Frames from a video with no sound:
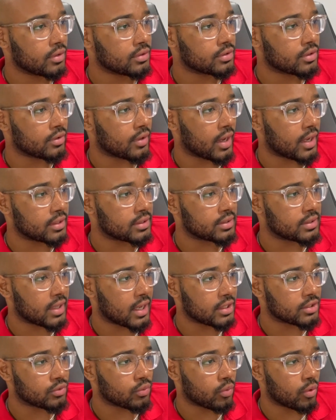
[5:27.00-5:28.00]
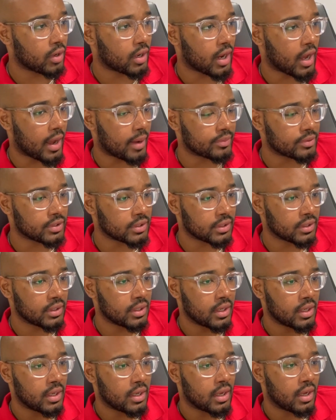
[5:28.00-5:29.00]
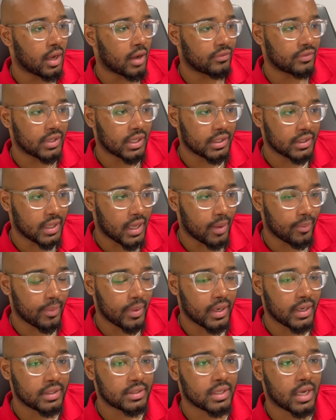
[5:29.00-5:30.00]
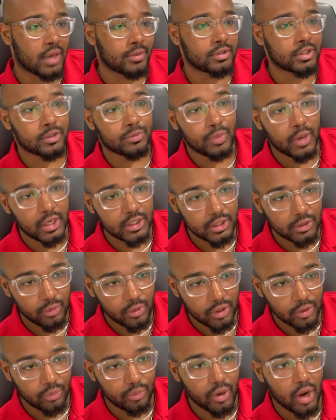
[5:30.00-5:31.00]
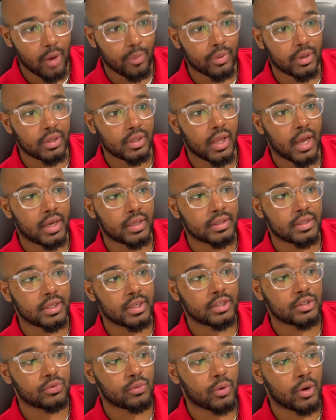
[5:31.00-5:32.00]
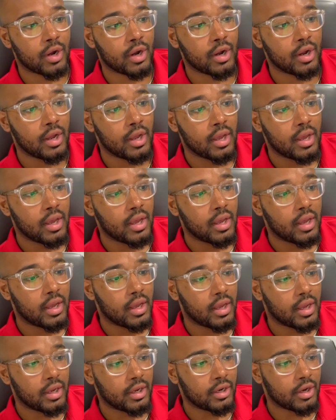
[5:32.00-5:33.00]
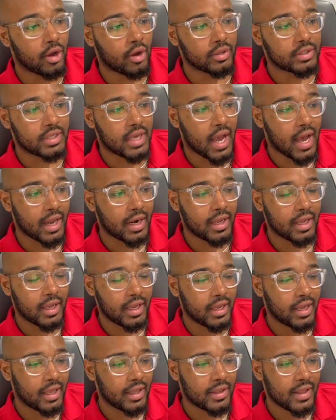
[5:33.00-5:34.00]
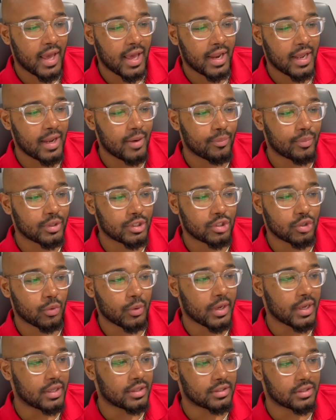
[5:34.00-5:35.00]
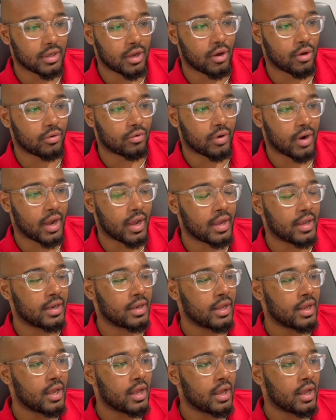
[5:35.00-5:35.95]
So that's one option. I've done that many times, especially with a property like this where, it's kind of in that in-between zone, right?